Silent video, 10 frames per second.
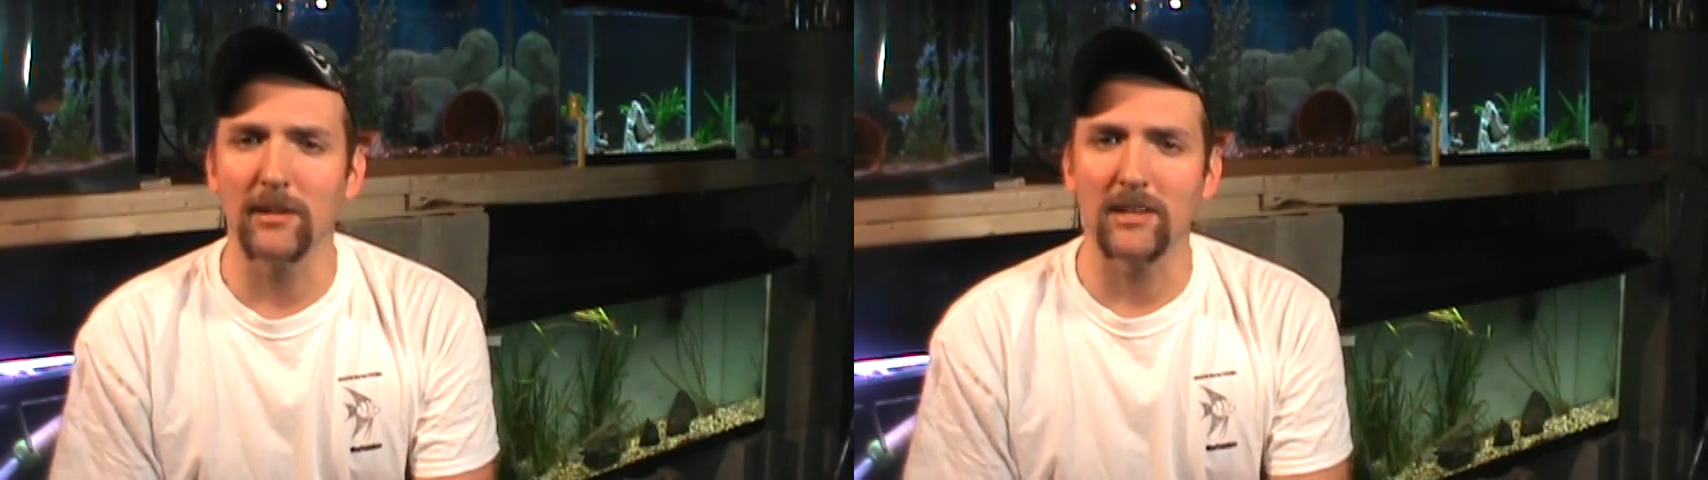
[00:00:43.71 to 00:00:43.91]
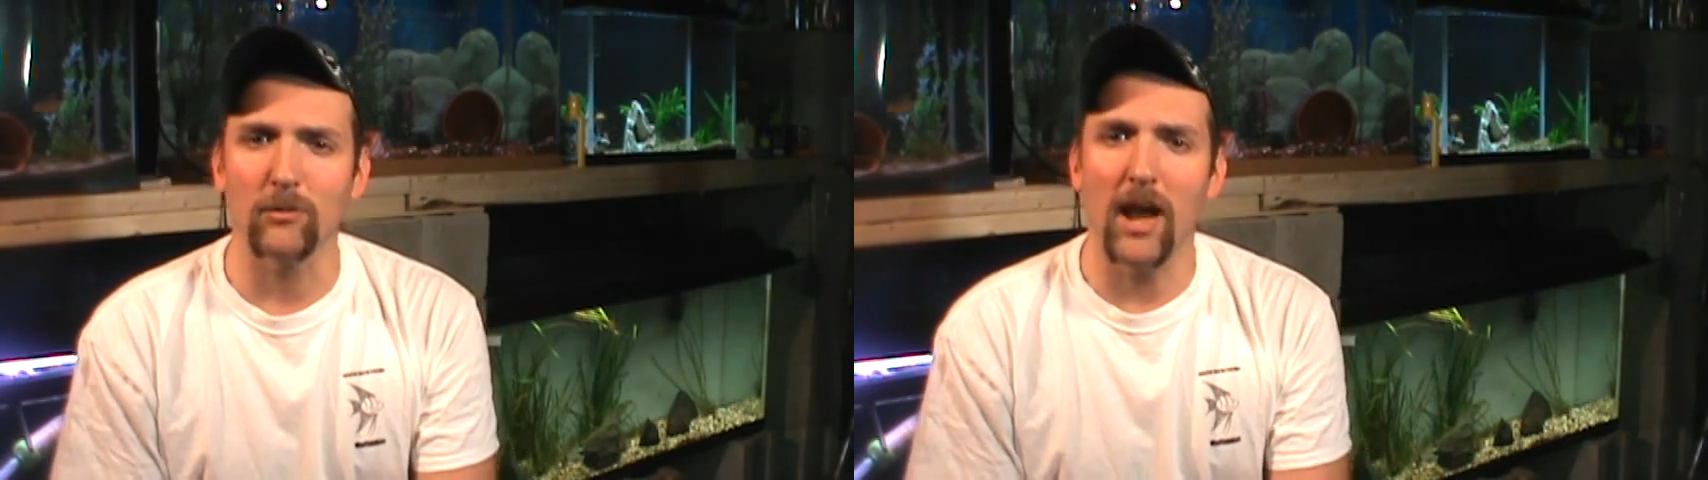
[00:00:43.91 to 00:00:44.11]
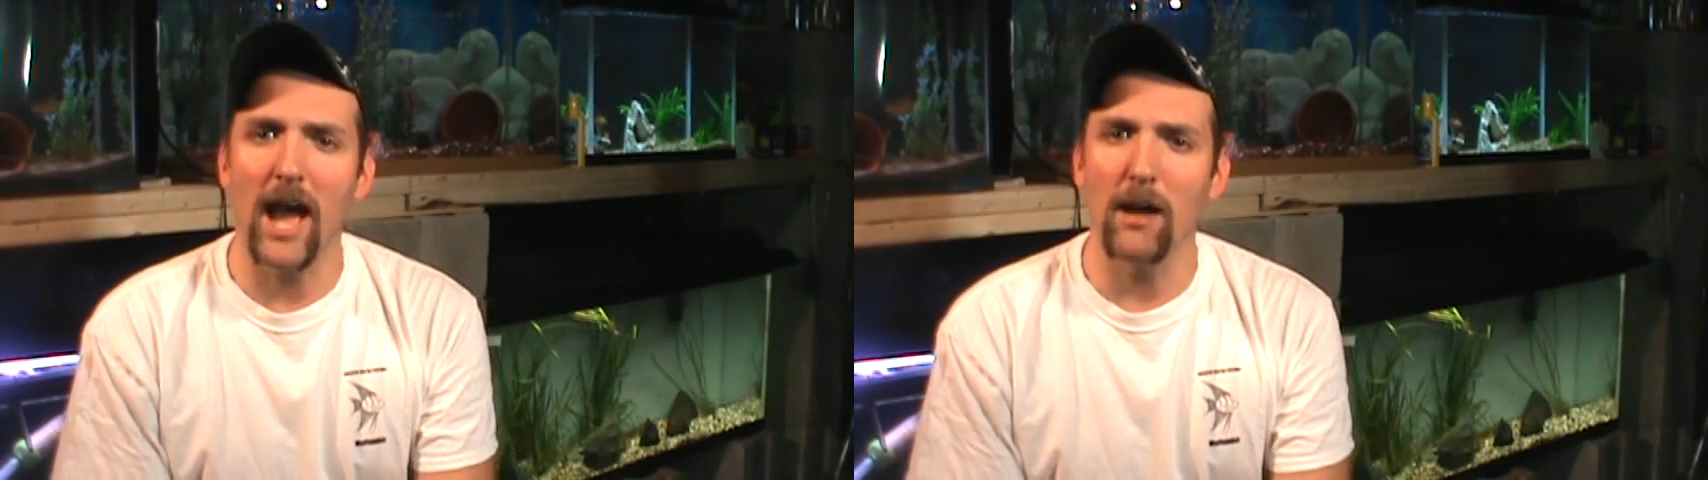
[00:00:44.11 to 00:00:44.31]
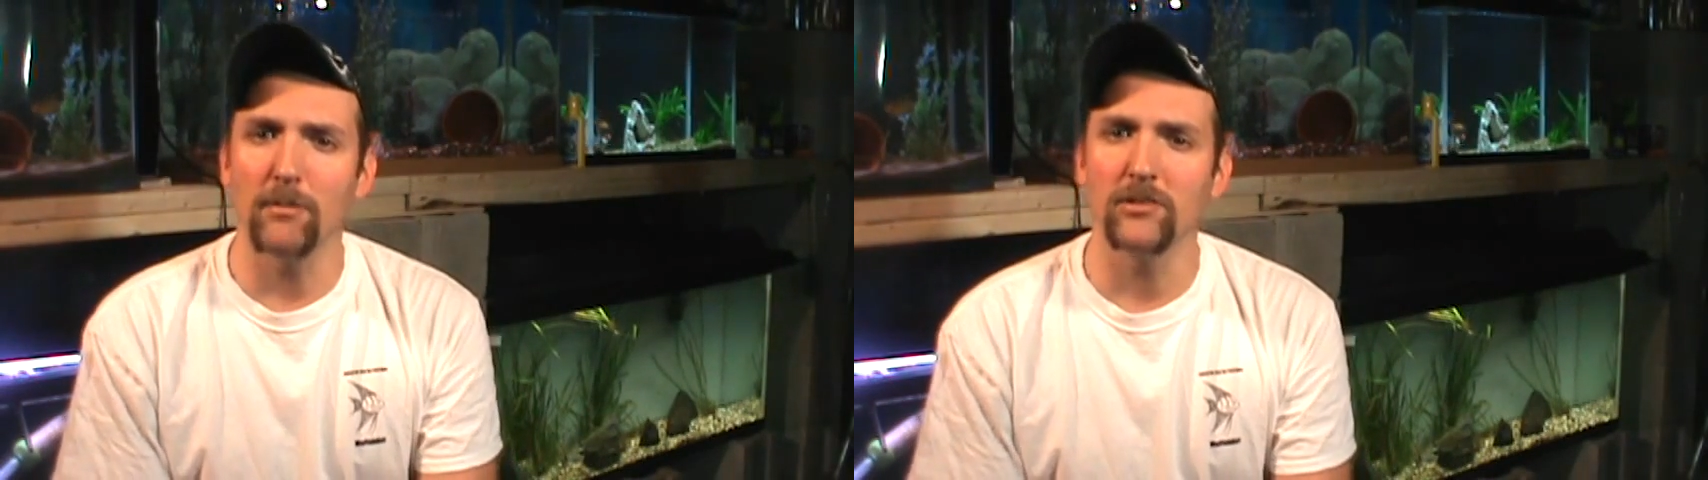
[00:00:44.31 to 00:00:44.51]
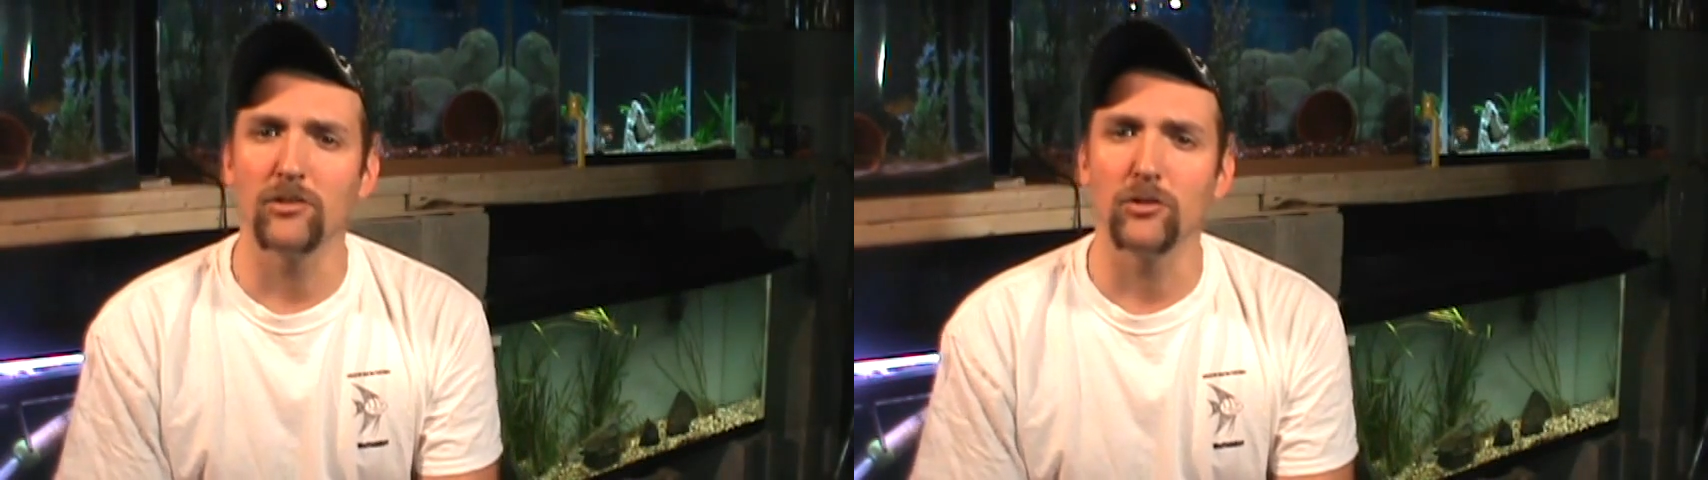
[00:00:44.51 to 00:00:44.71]
because what
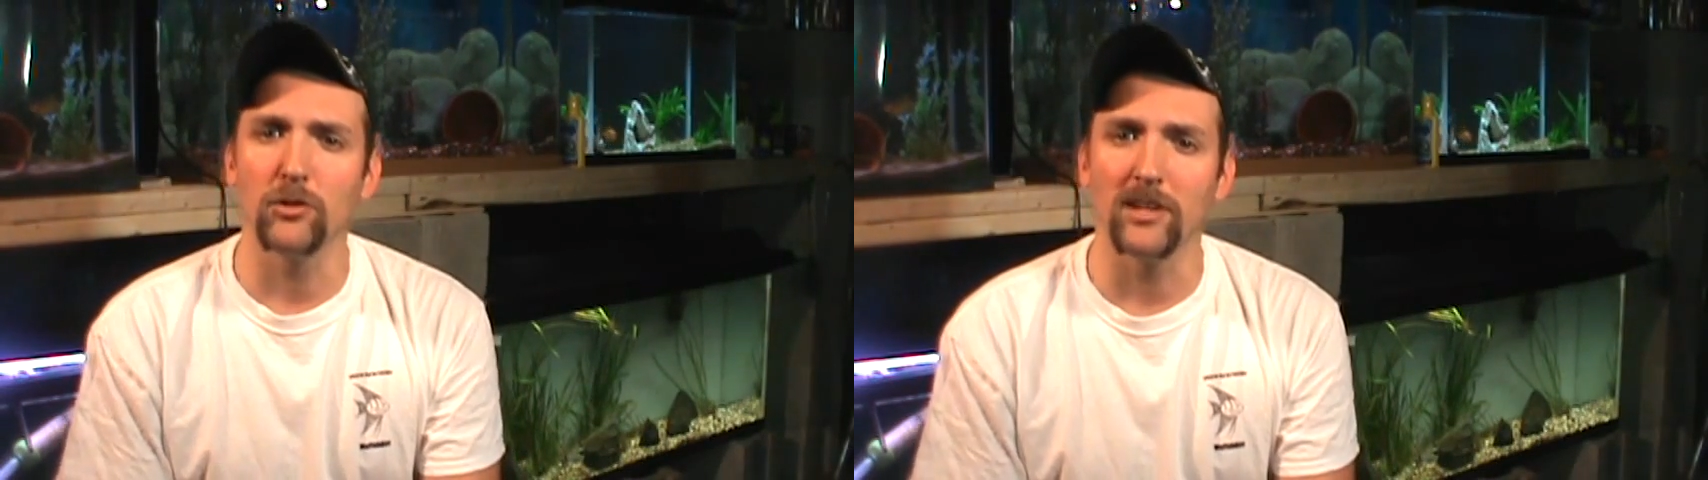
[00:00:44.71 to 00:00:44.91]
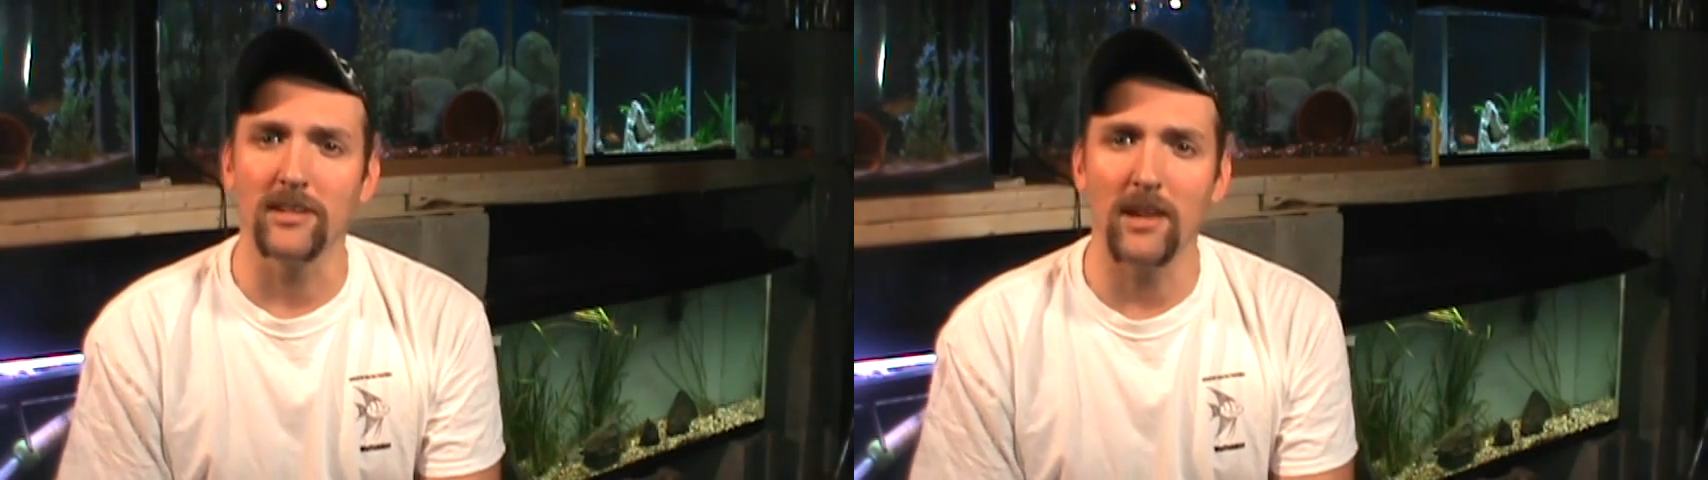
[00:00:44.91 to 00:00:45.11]
happens is you get a